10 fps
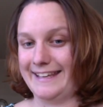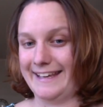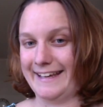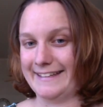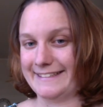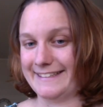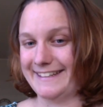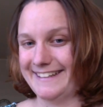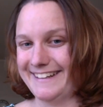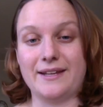yet.
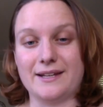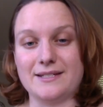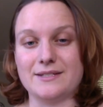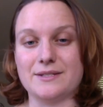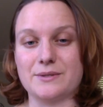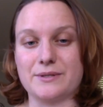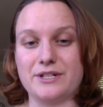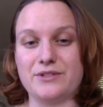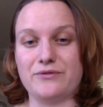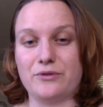The ideal
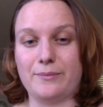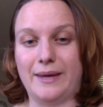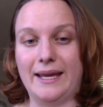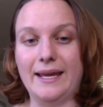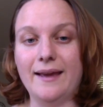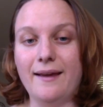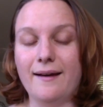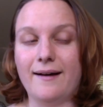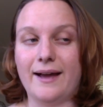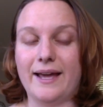storage for me,
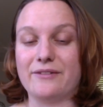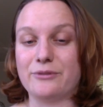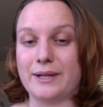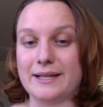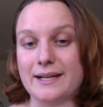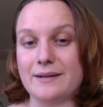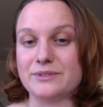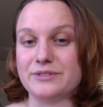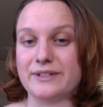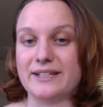I have quickly come
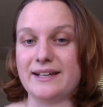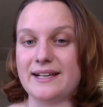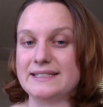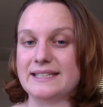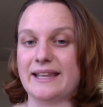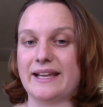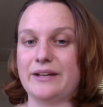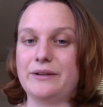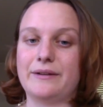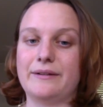to realize that
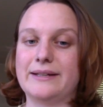you don't